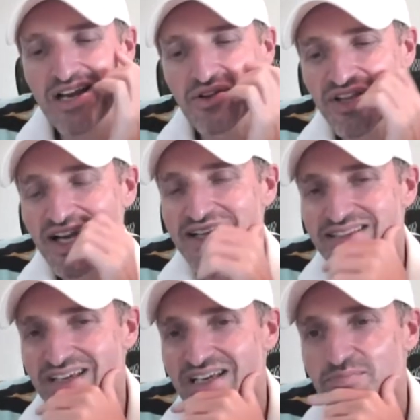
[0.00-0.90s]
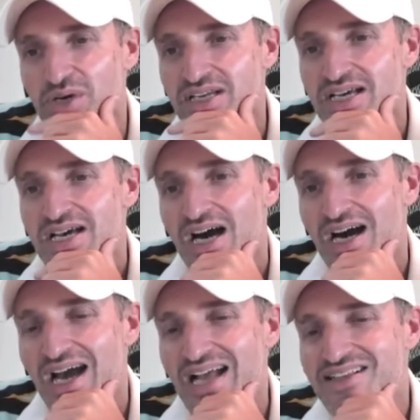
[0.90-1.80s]
I don't think I did, but
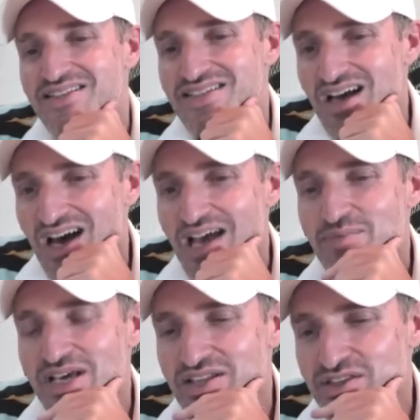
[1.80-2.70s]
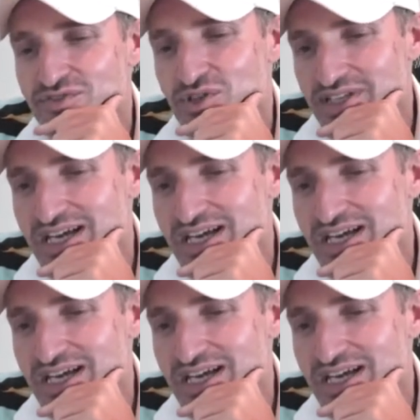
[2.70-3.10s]
at the time interval,